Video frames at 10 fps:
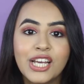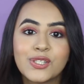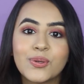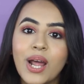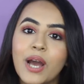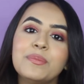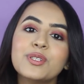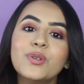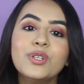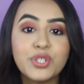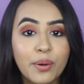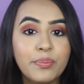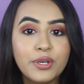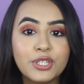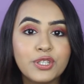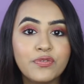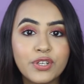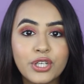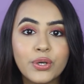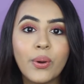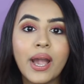So now I'm just going to jump into the video,